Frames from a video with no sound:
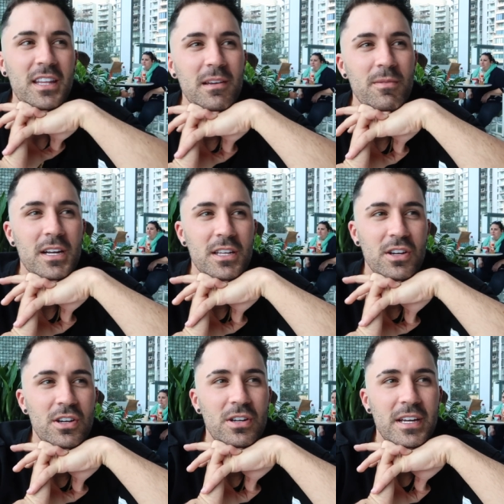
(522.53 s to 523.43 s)
And then we're going to
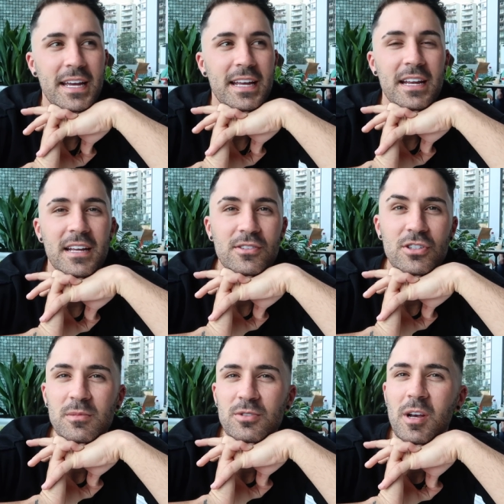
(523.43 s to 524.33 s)
go and
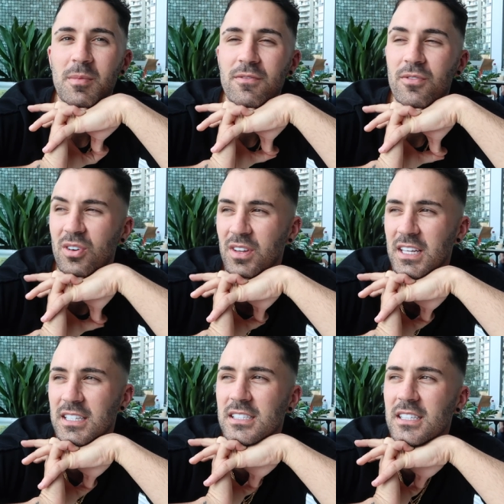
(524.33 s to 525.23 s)
do some shopping for
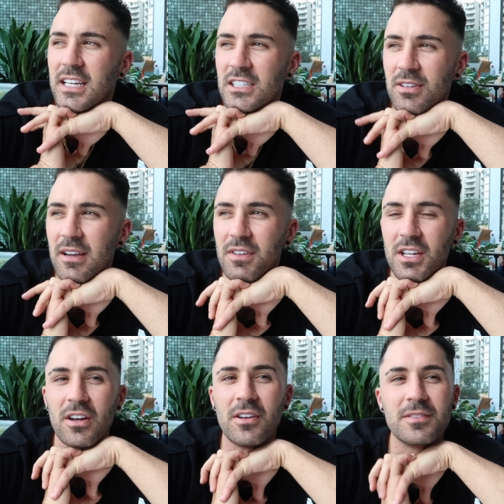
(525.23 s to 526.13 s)
this Instagram
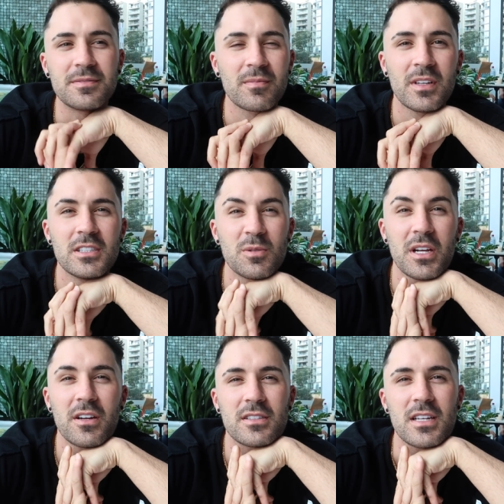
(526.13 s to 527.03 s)
video. It's
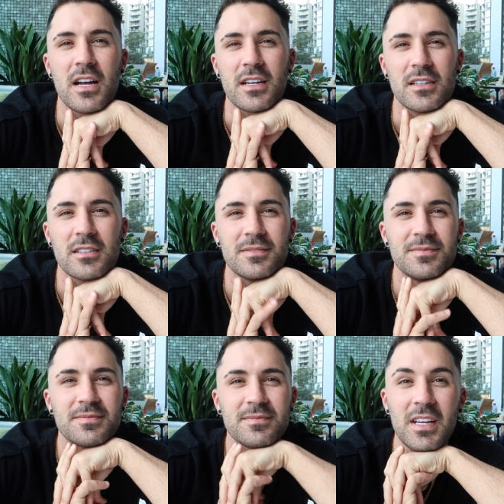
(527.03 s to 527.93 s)
going to to Target.
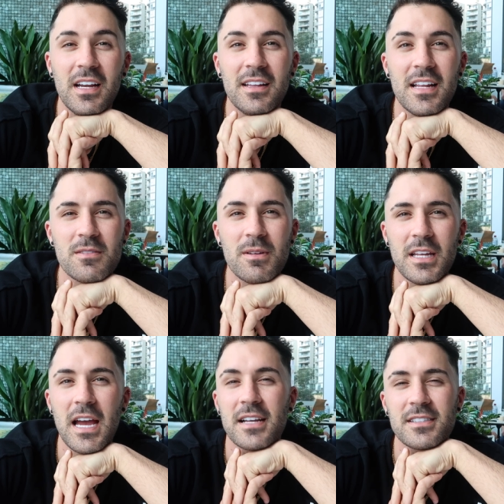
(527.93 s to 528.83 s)
That's what
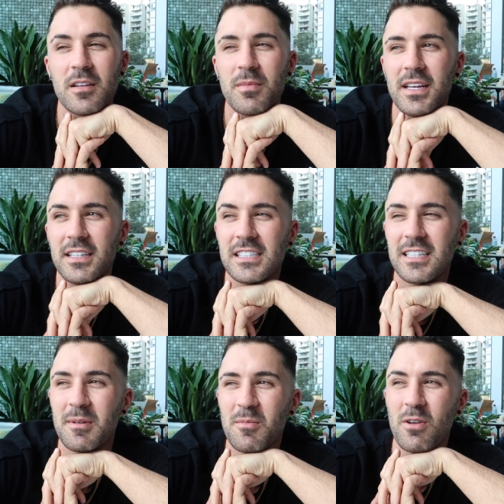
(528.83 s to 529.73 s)
the hack's going to be. It's
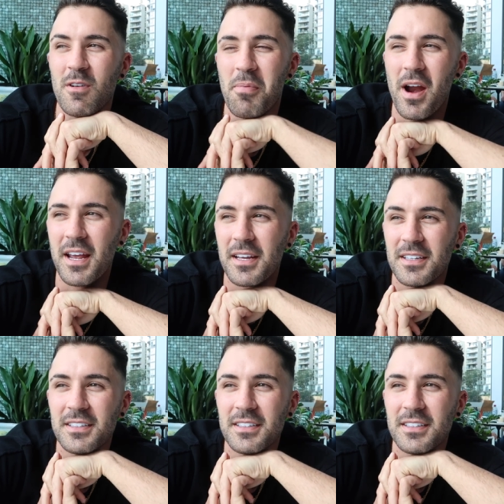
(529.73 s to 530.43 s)
going to be more of a prank.